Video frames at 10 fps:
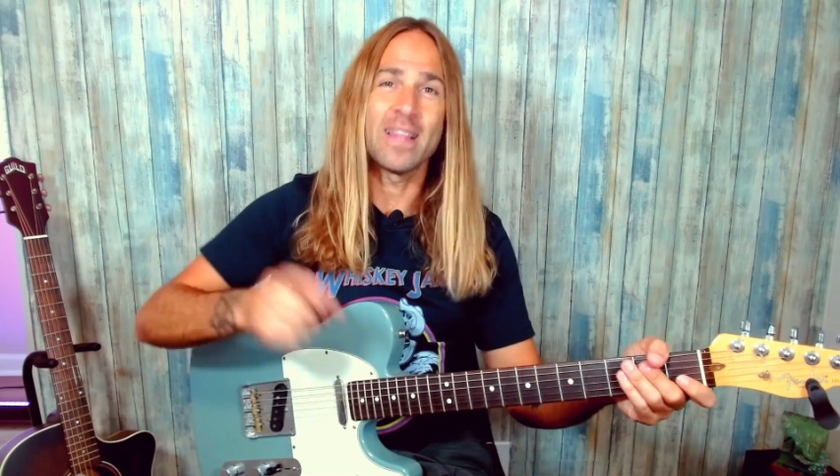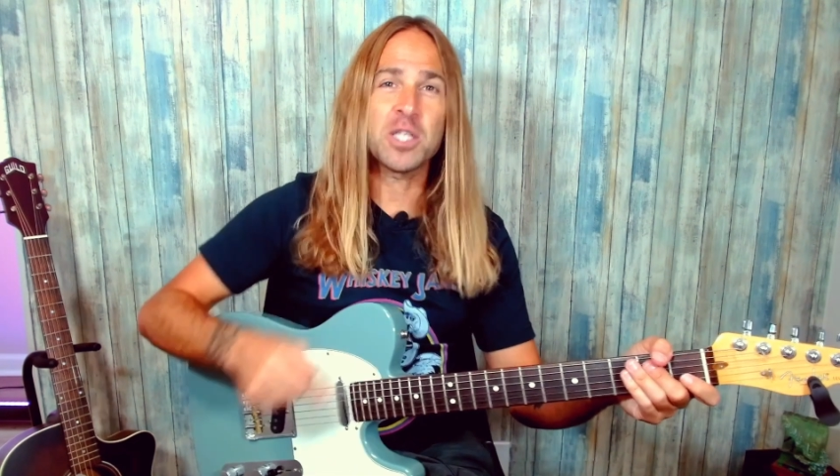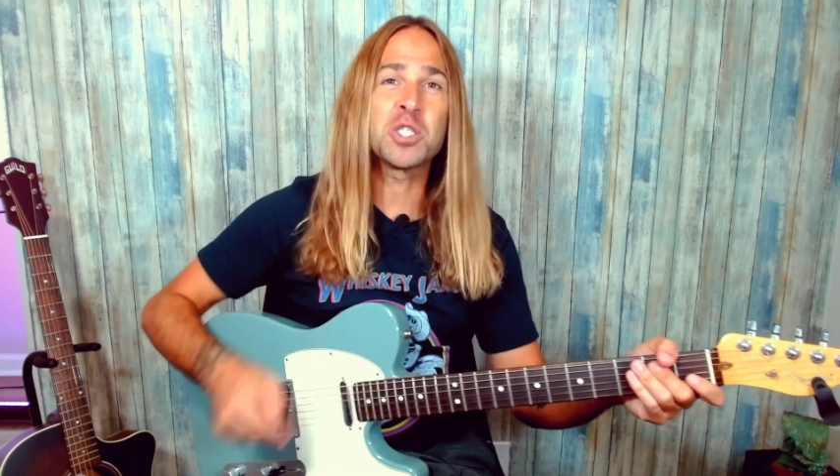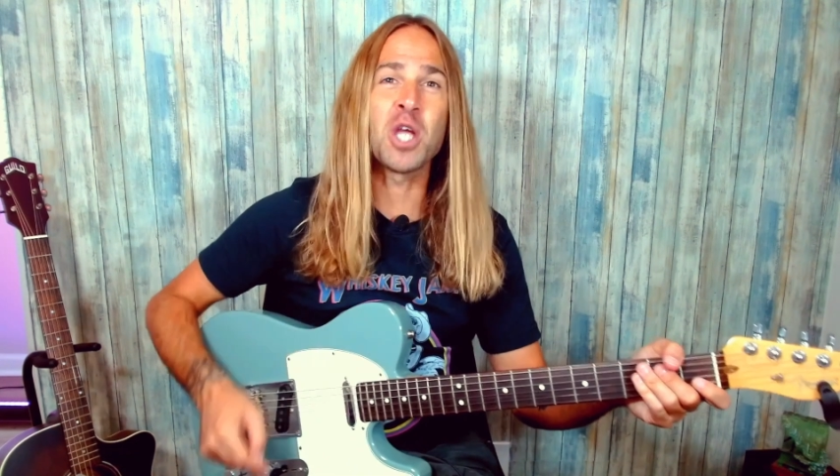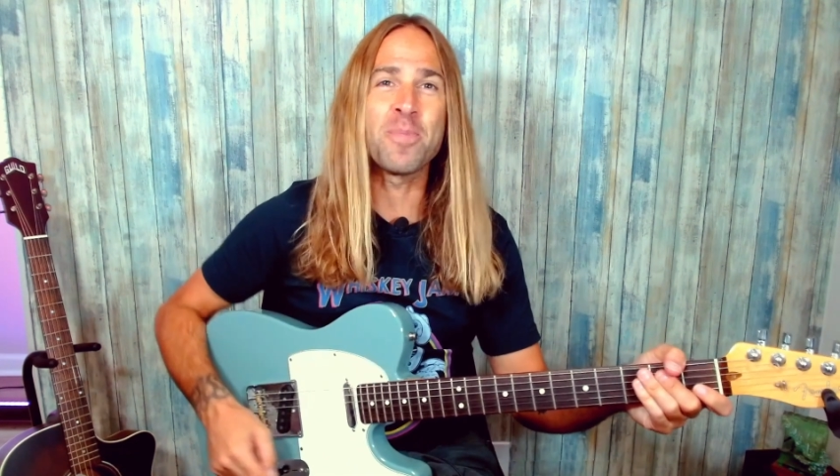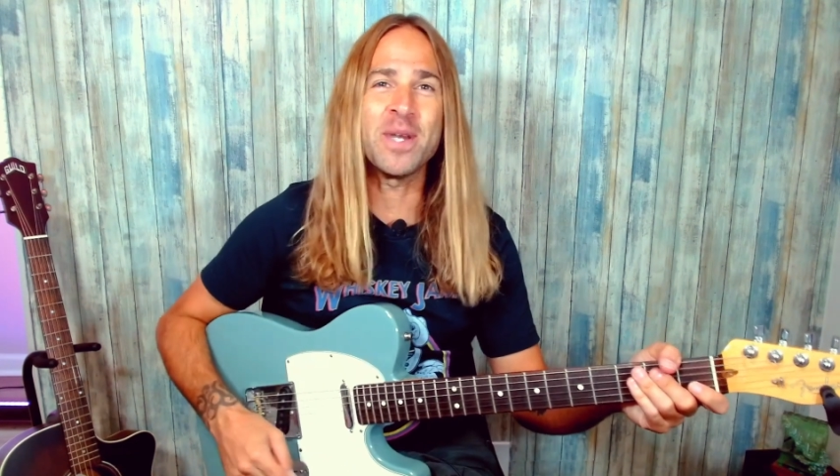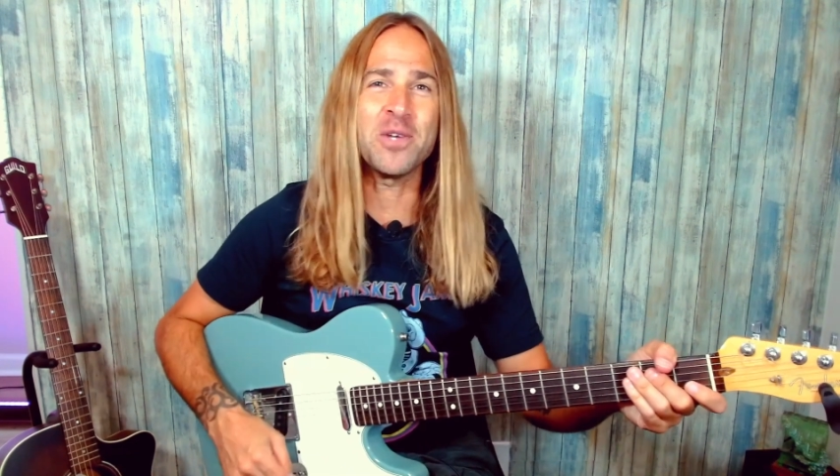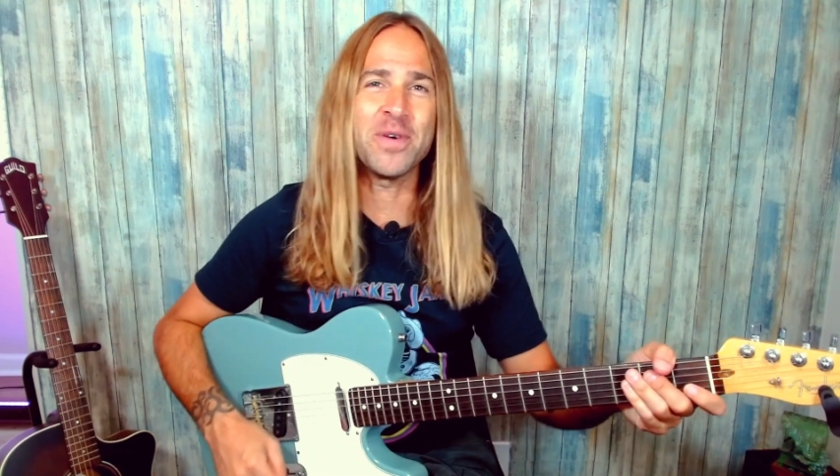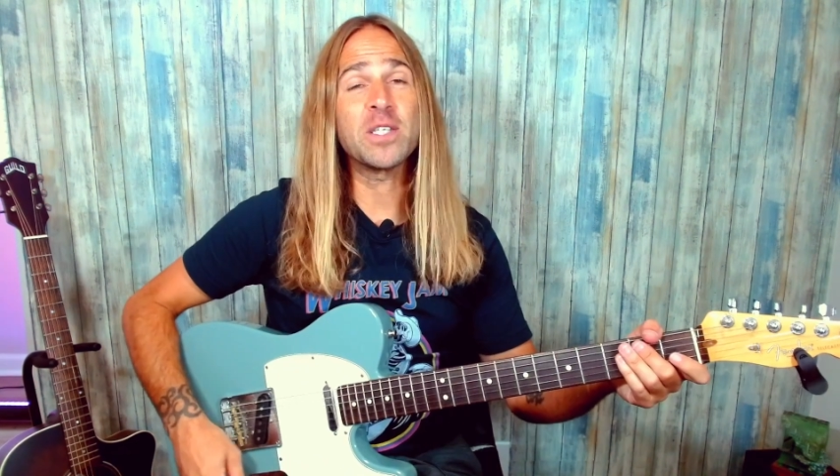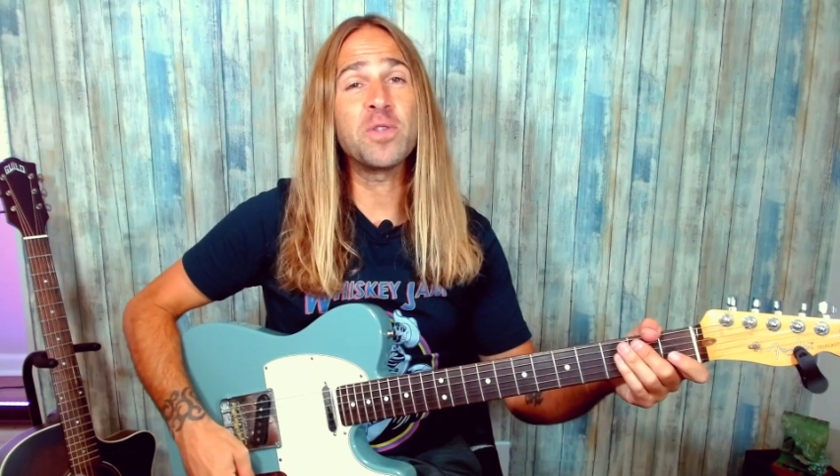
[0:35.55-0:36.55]
Let's jump into
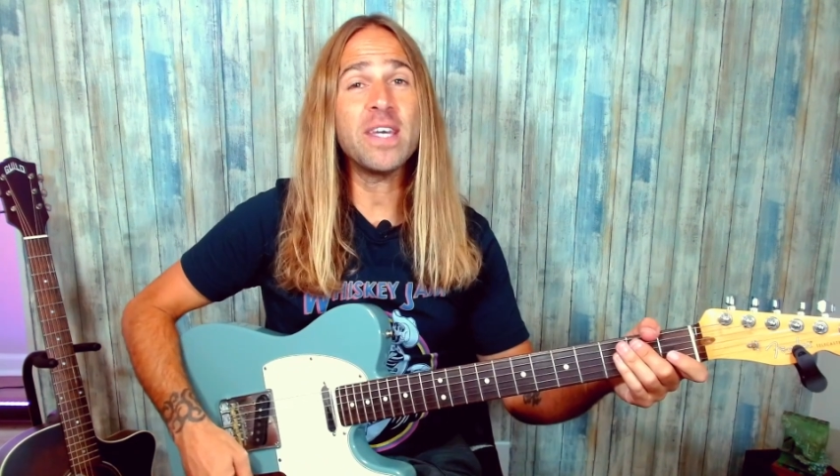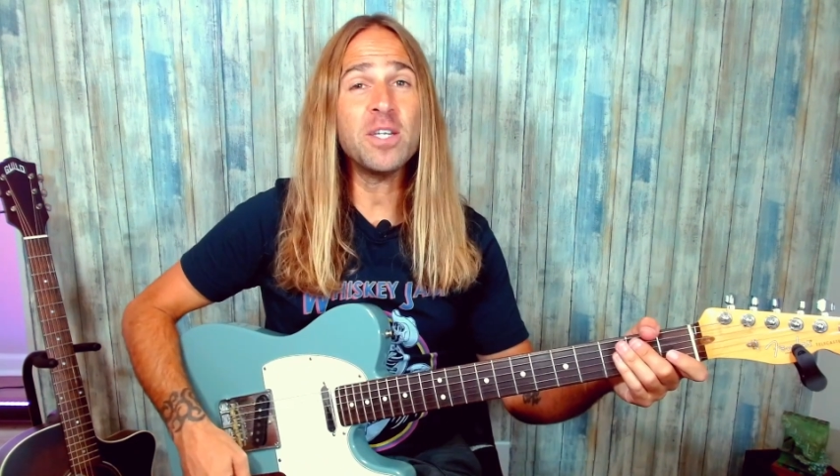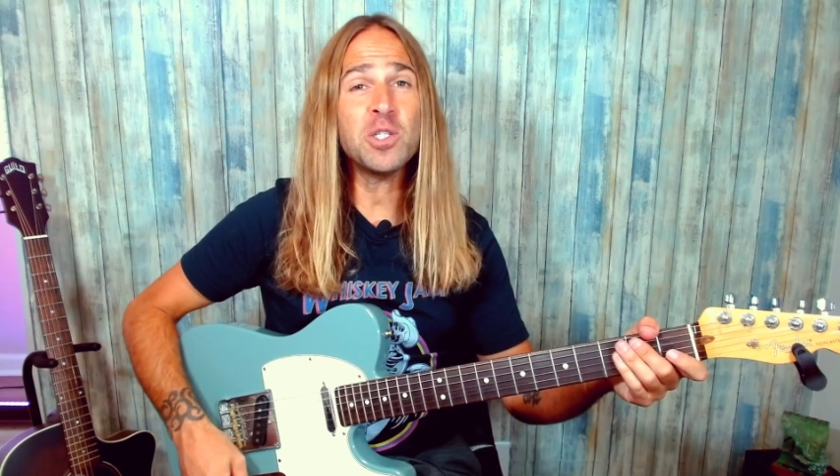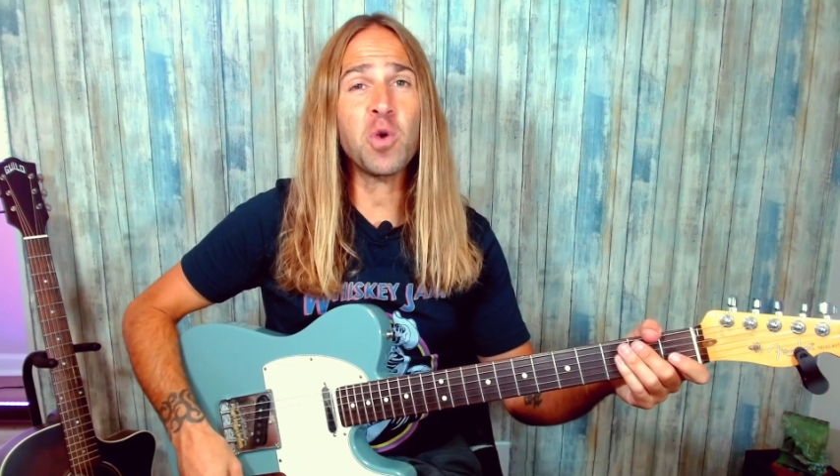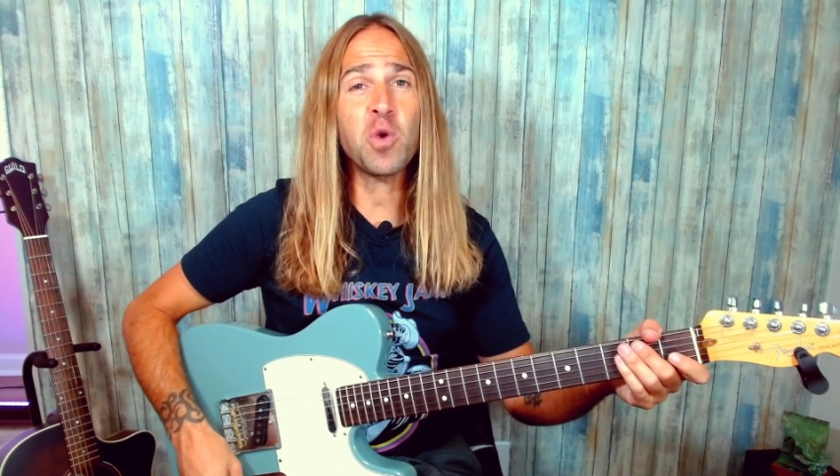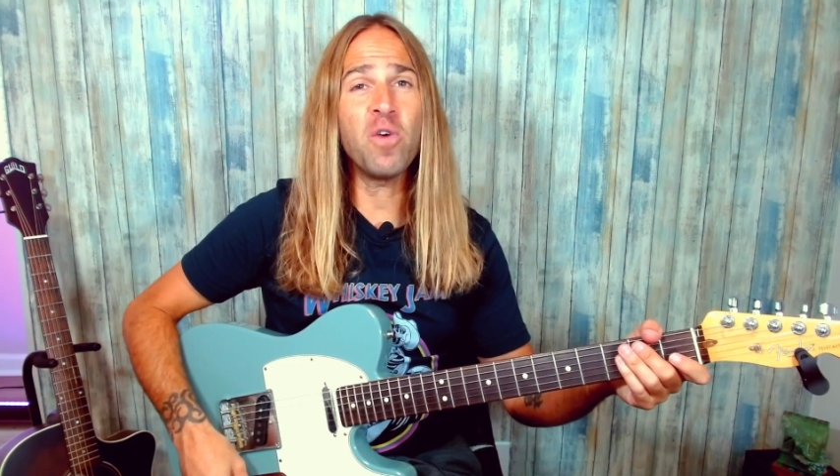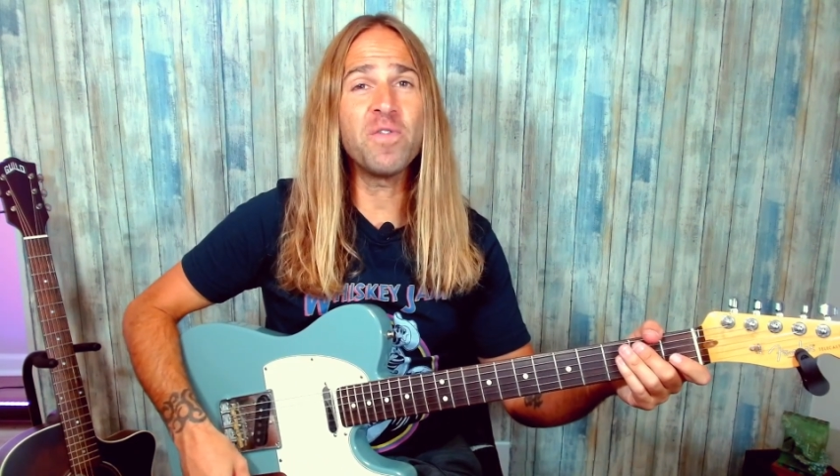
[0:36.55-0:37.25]
it. So the intro of